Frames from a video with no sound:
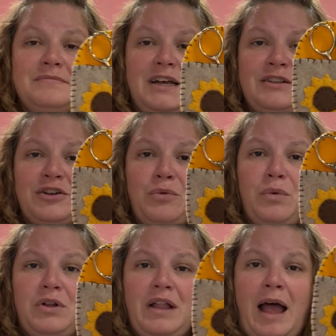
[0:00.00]
a little
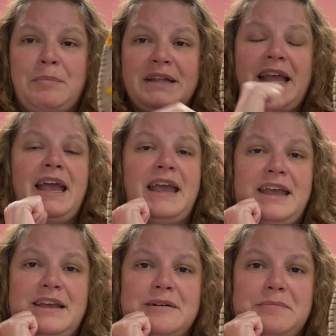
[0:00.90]
wool
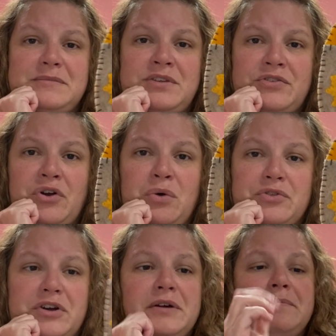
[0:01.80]
applique scissor
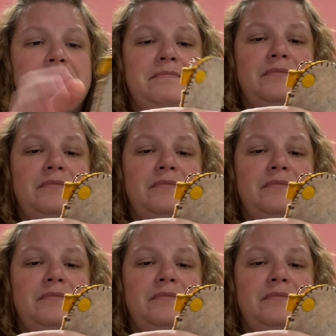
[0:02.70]
holder.